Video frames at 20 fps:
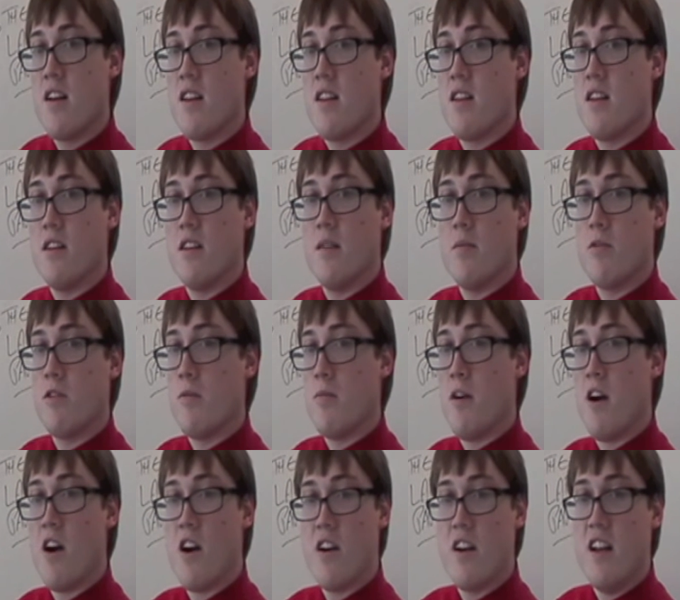the Liberal
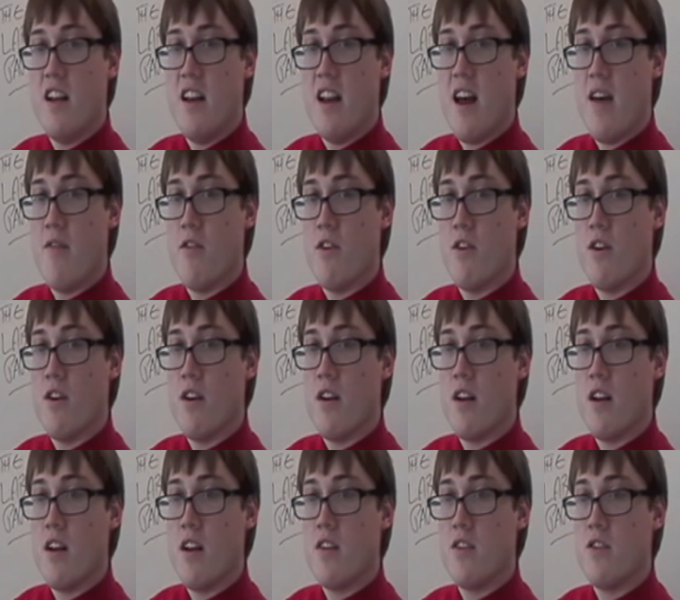Party
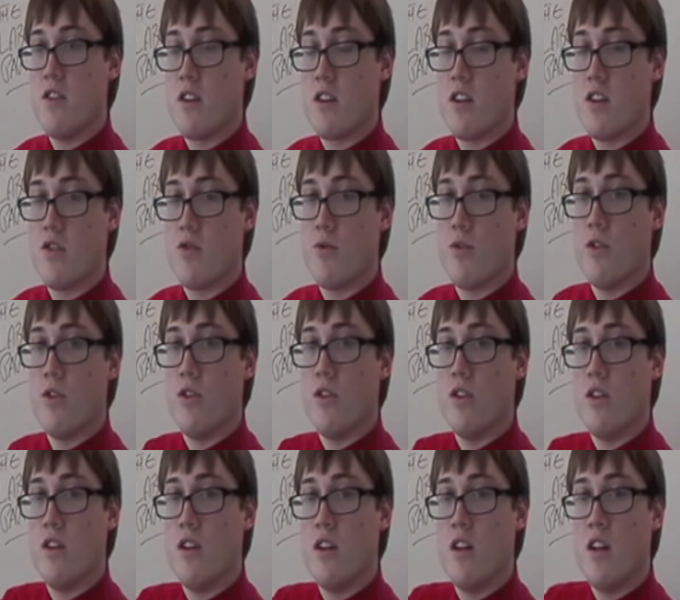never took
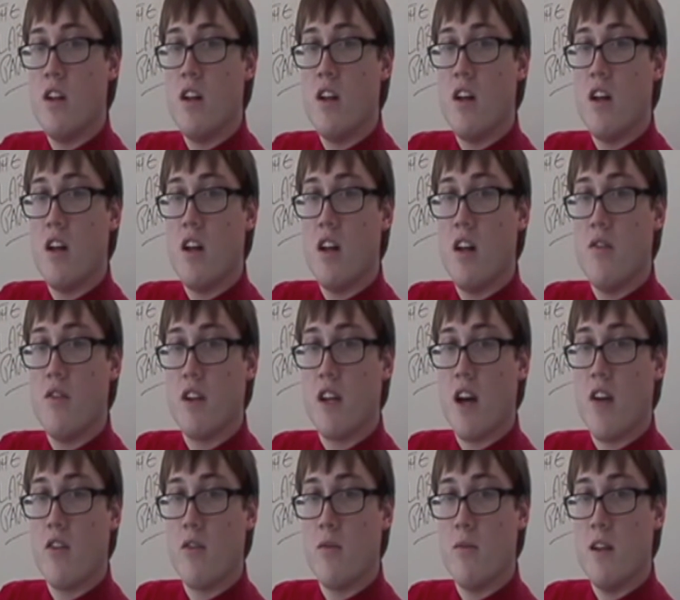control of a
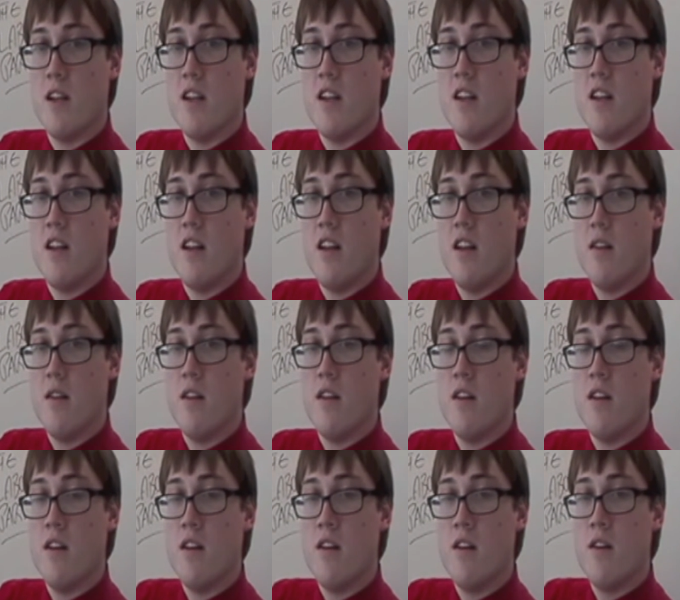government
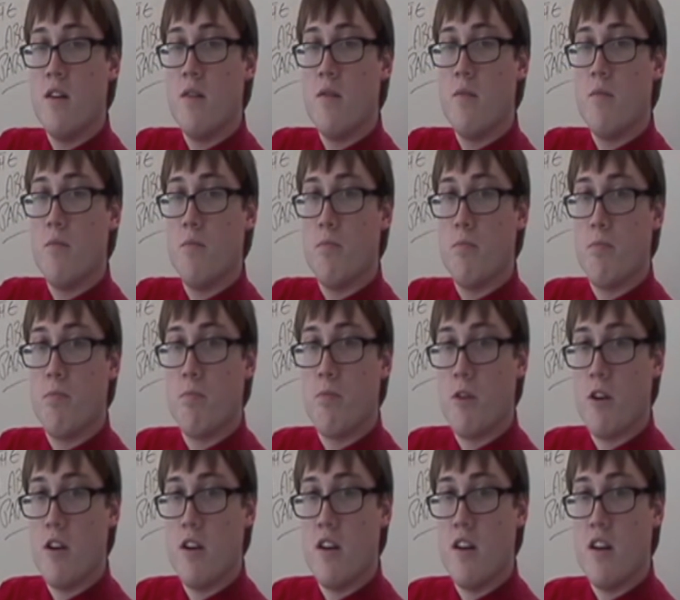in
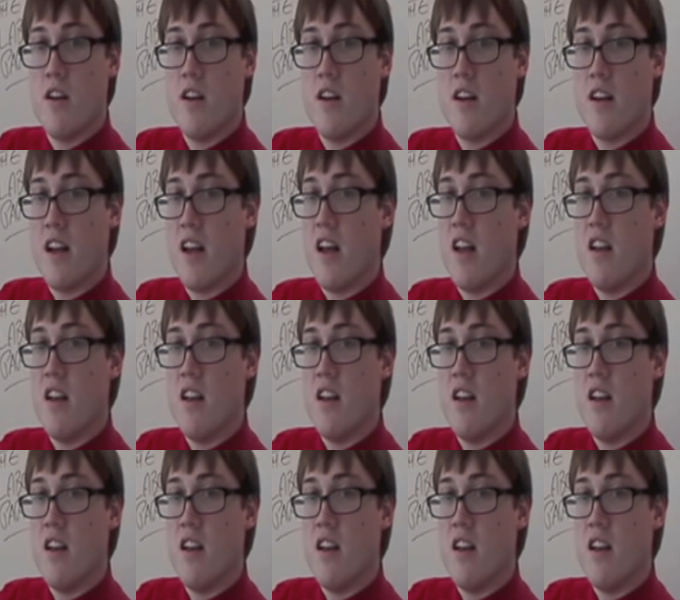Britain again.